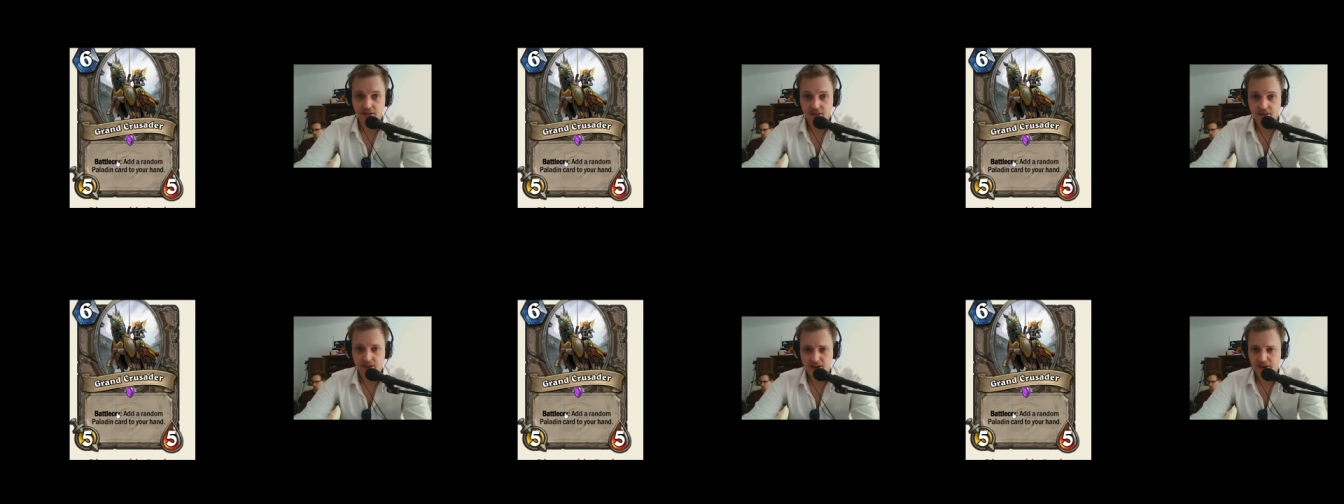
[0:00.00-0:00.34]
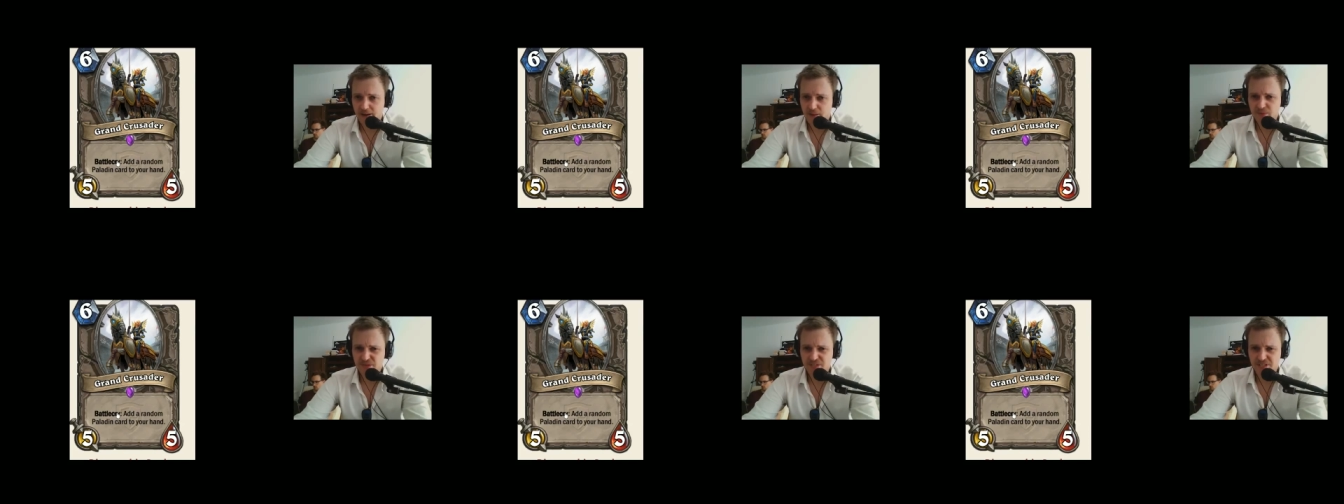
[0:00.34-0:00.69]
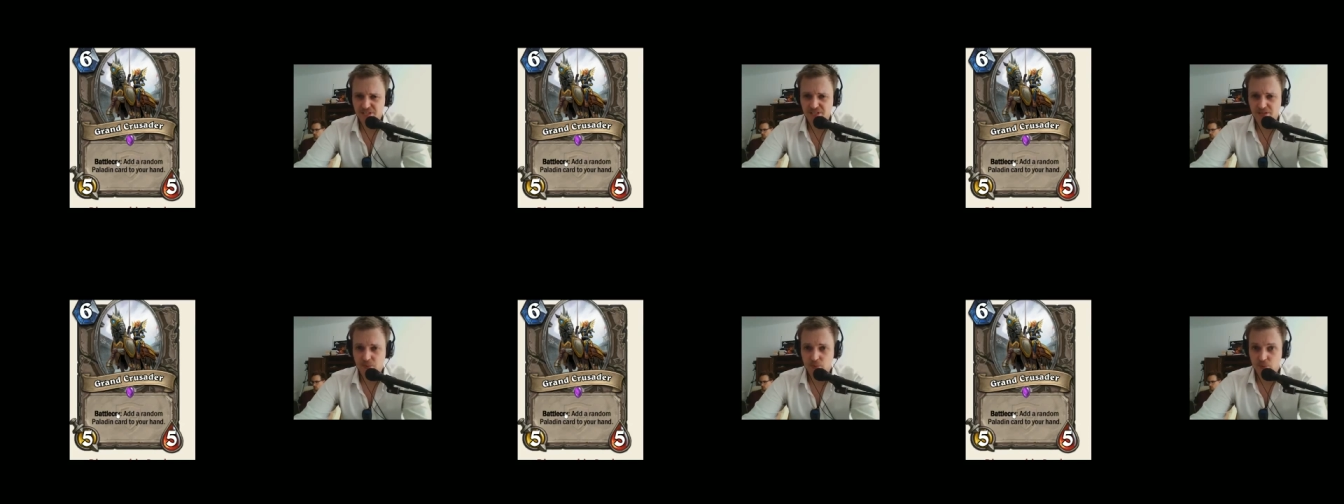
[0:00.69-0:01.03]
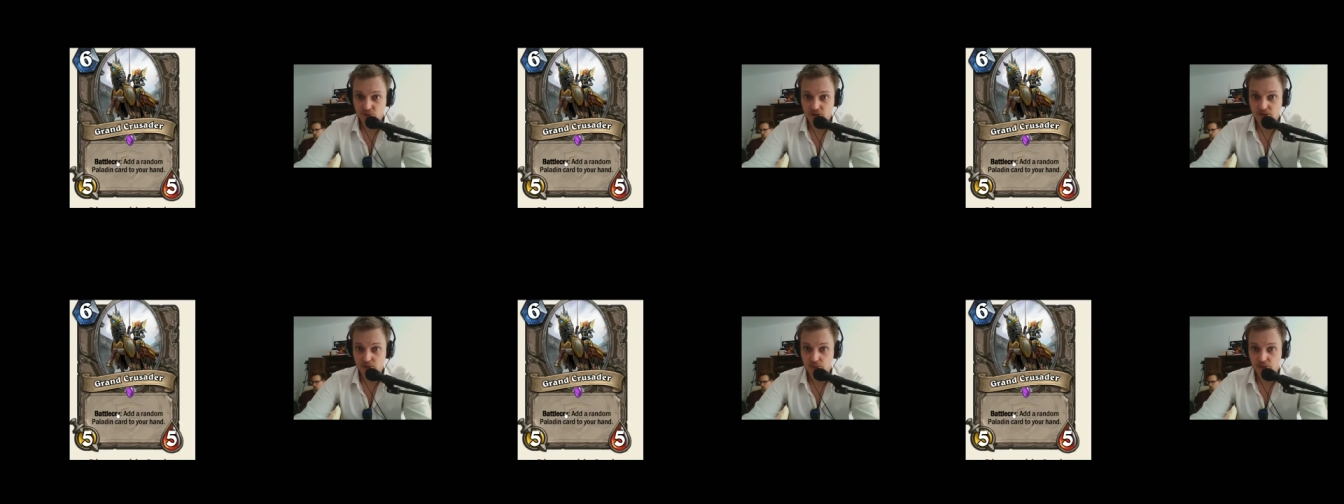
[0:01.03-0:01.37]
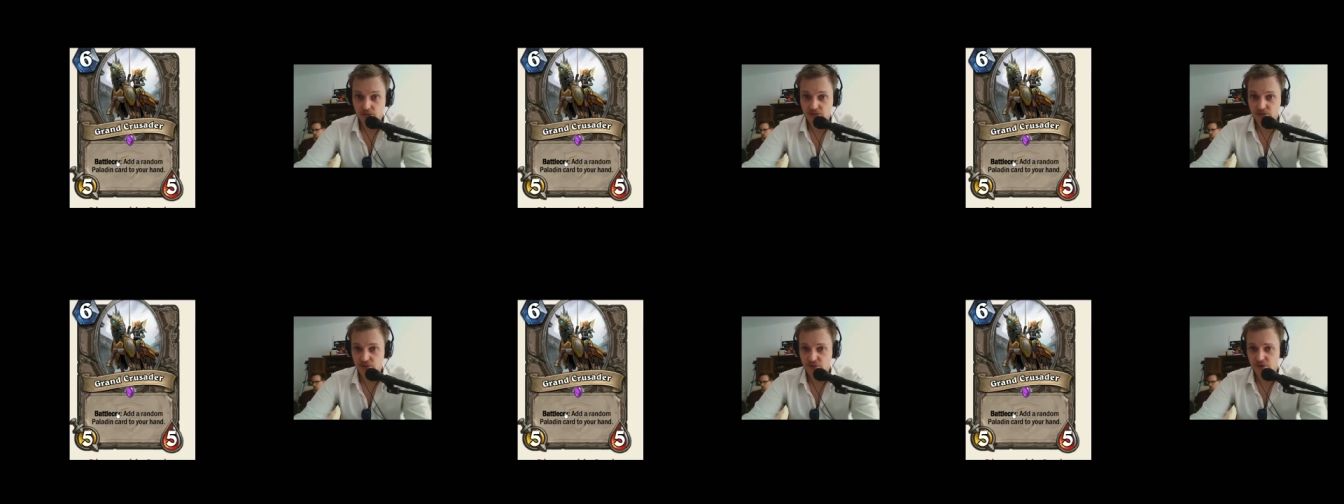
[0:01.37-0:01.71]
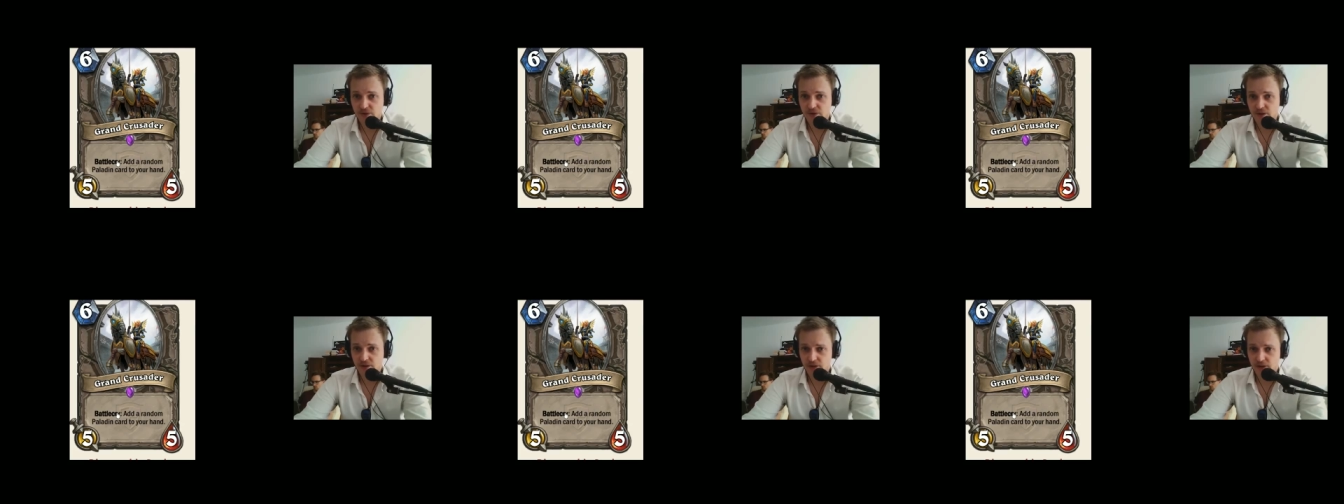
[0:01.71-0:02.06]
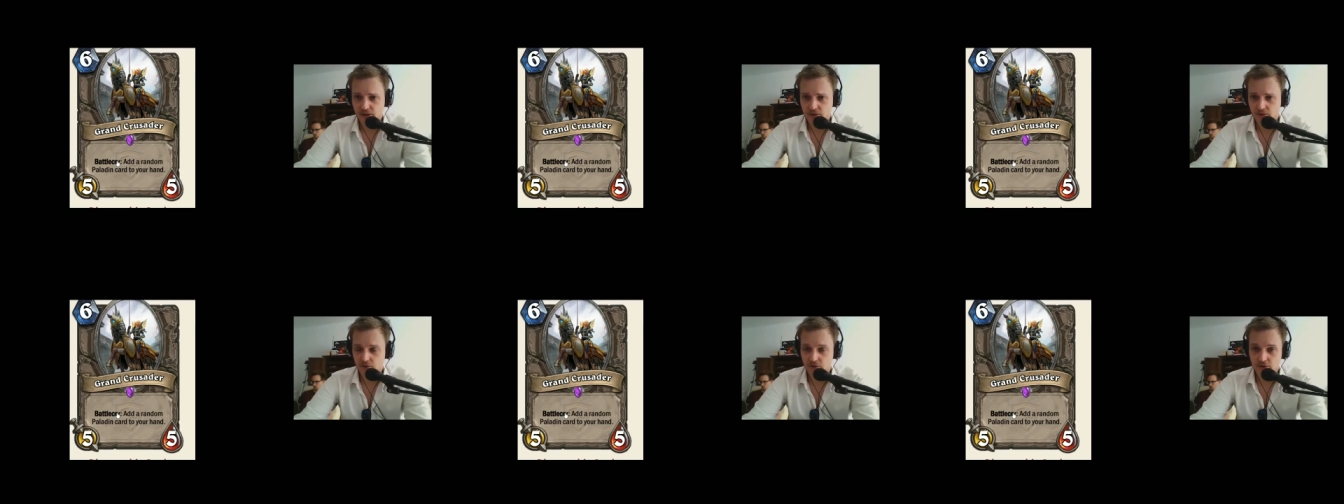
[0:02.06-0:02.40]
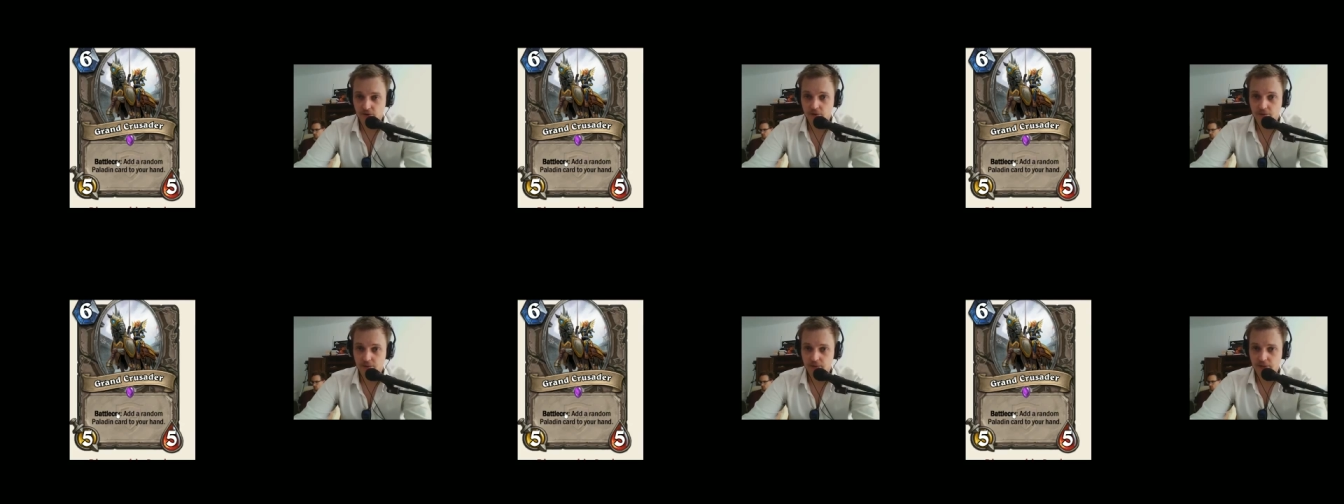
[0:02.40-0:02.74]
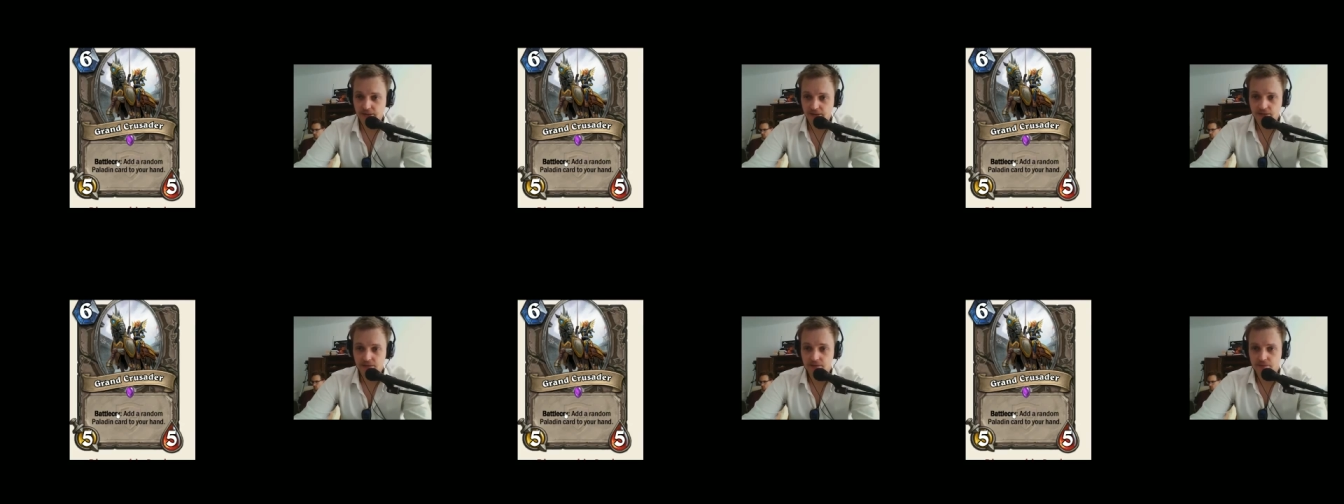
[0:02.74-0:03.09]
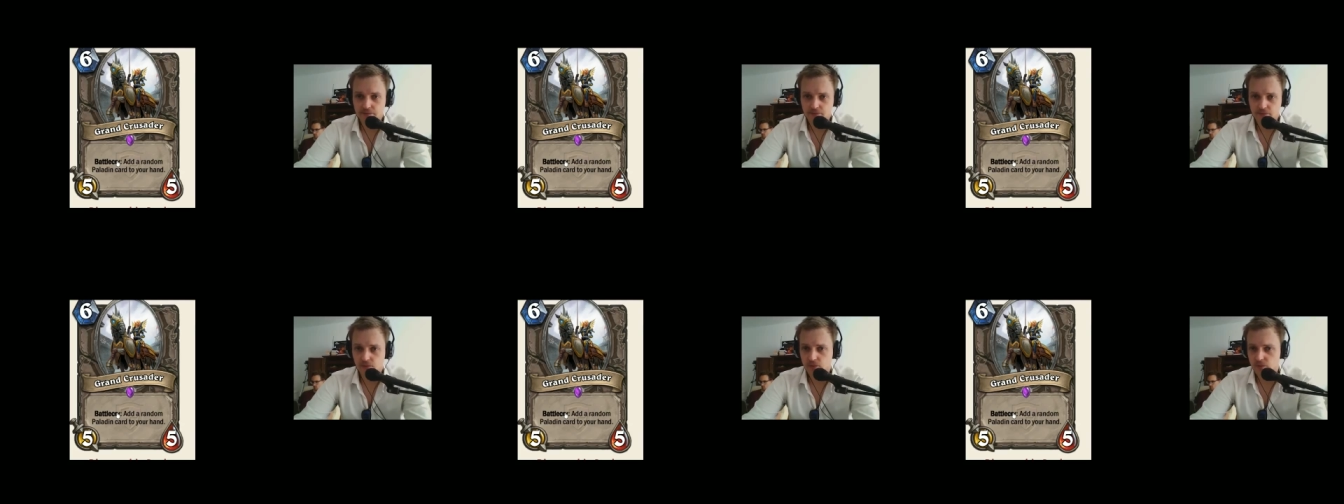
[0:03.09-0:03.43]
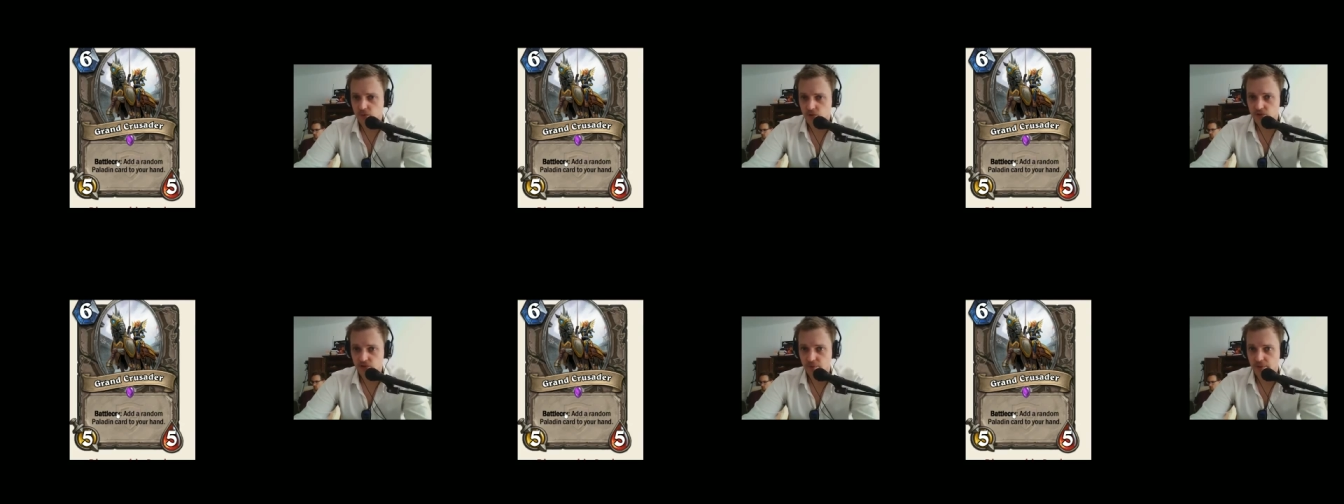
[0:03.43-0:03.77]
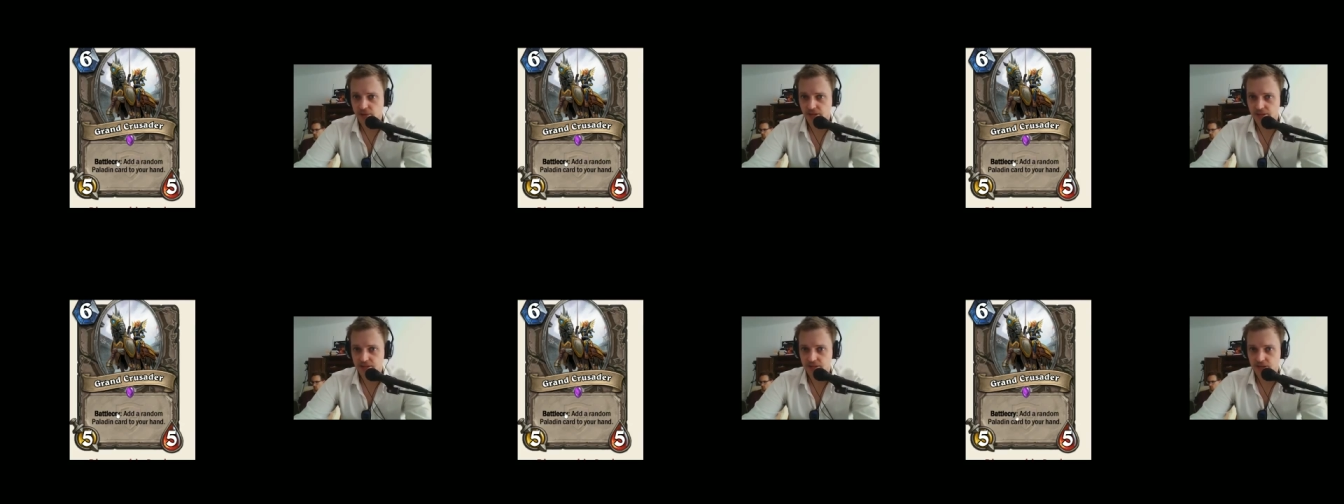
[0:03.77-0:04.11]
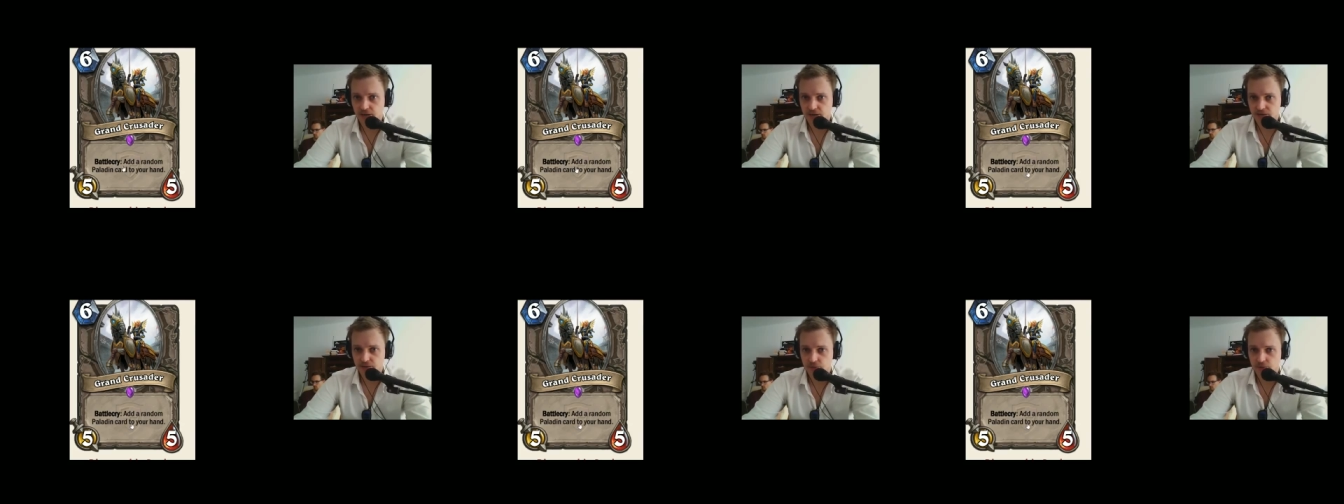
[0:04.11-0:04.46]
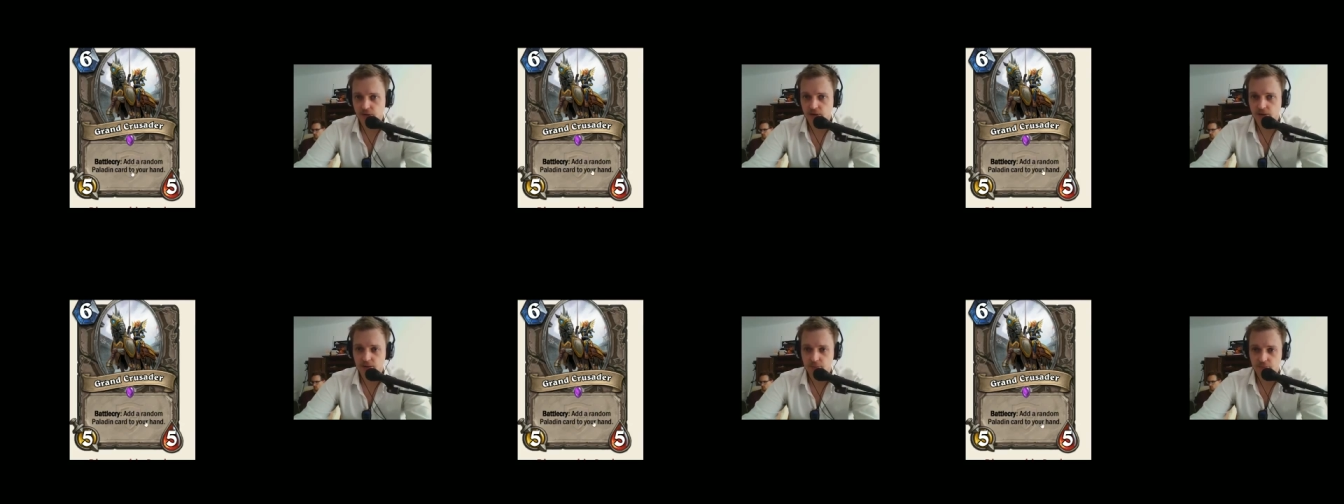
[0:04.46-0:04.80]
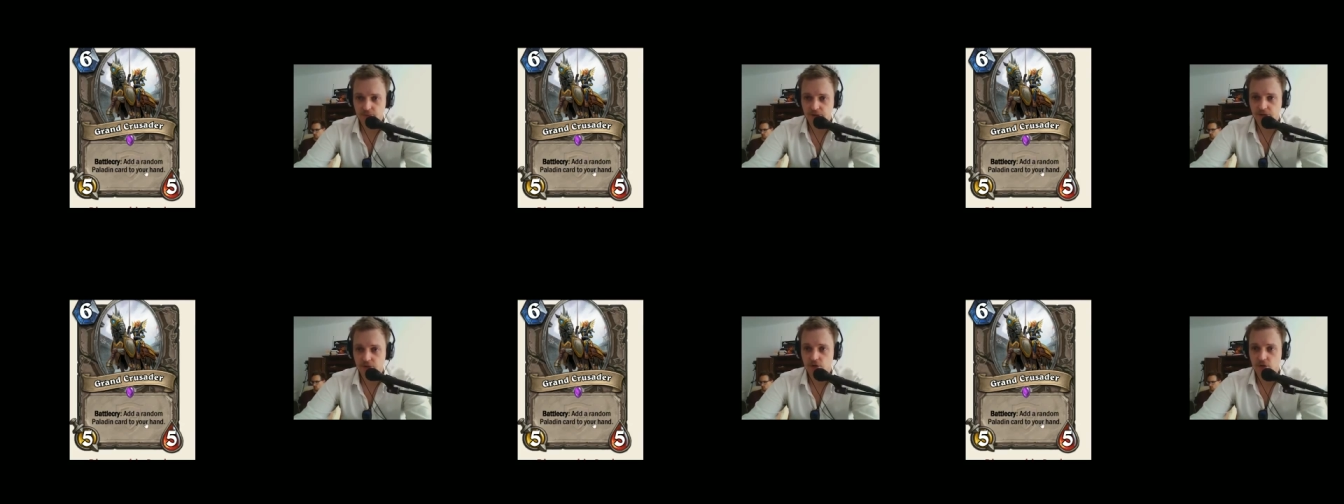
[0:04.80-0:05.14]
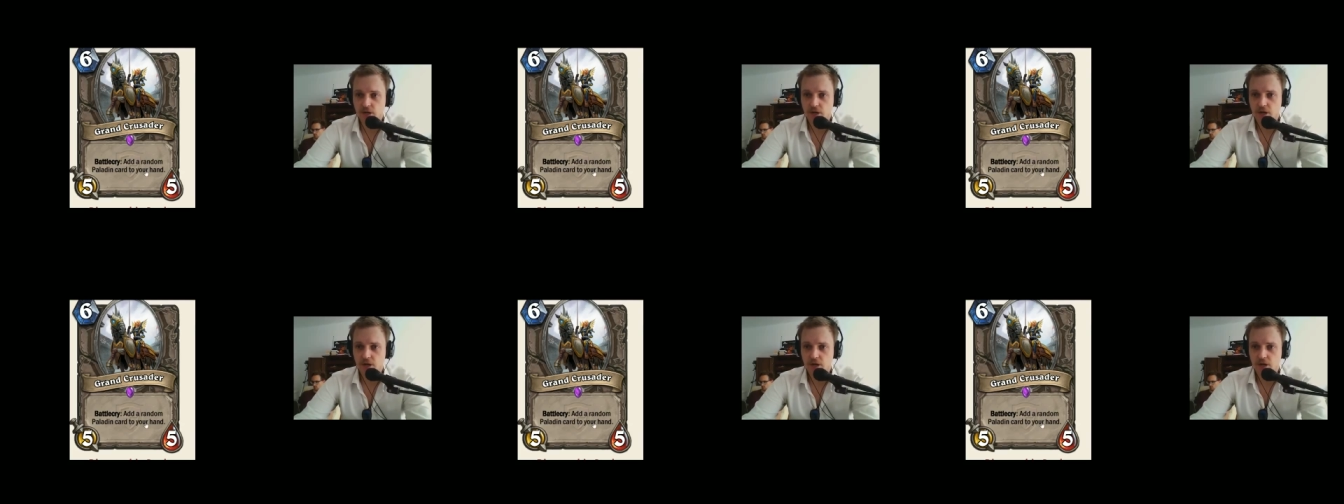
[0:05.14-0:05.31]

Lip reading: are potentially really, really strong, or like most Paladin cards are pretty good.